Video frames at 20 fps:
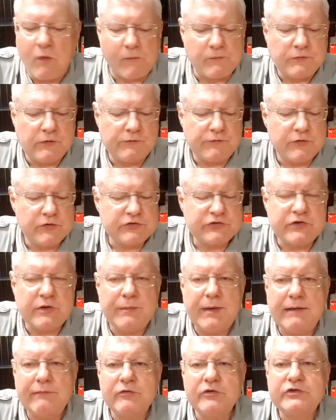The first time
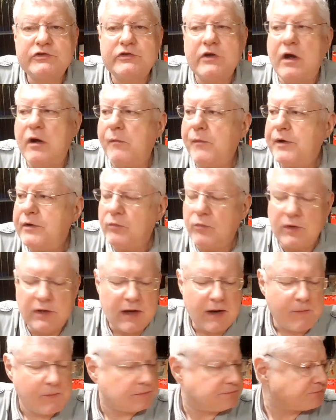I ever saw him, he went
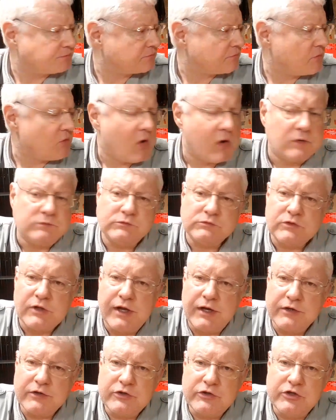up
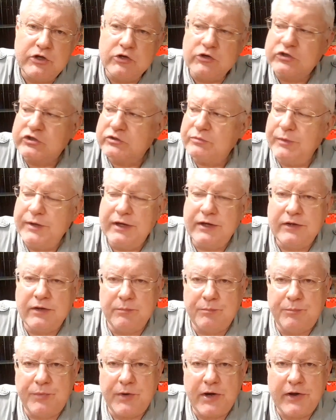and goosed me in the
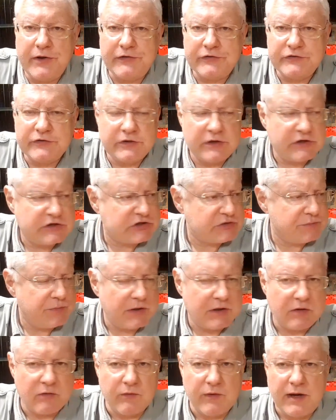buns, and I
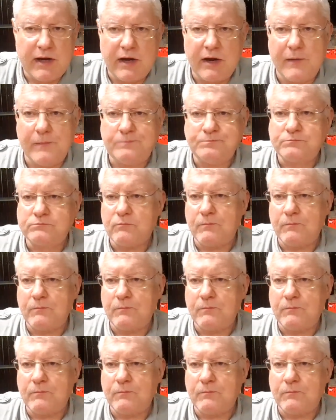spun around.